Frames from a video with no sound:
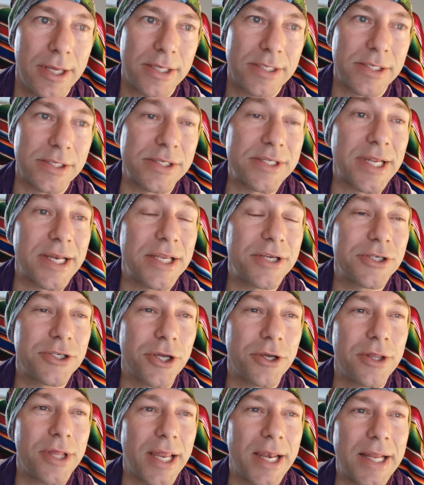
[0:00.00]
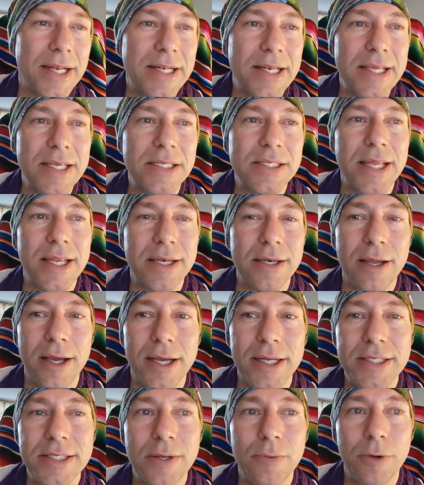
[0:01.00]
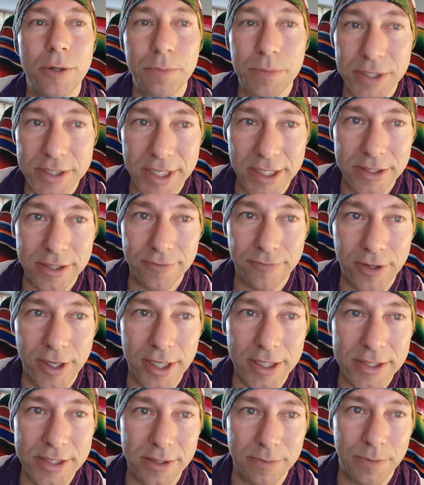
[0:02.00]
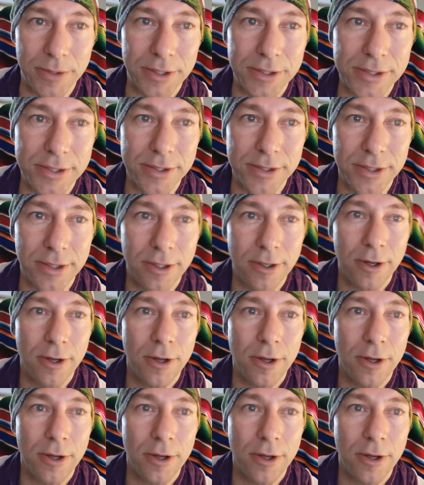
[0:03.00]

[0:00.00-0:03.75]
So studies show that at least 91% of customers